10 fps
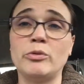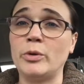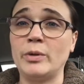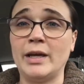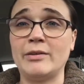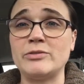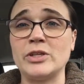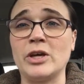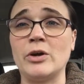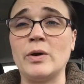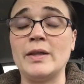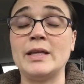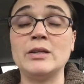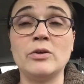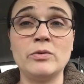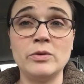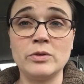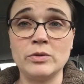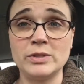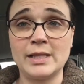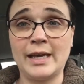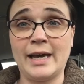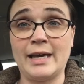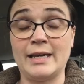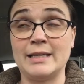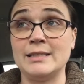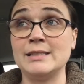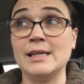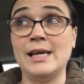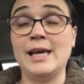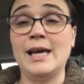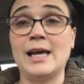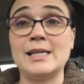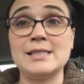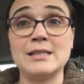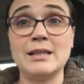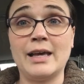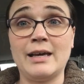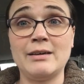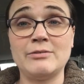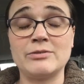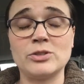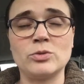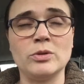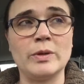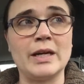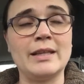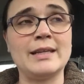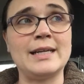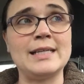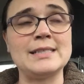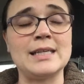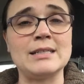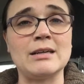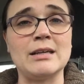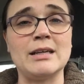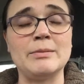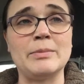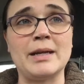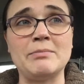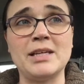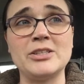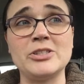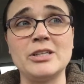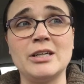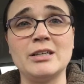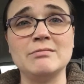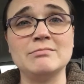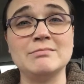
we'll have to go, and then go to that. And I still have schoolwork that I need to get done, but I'm not sure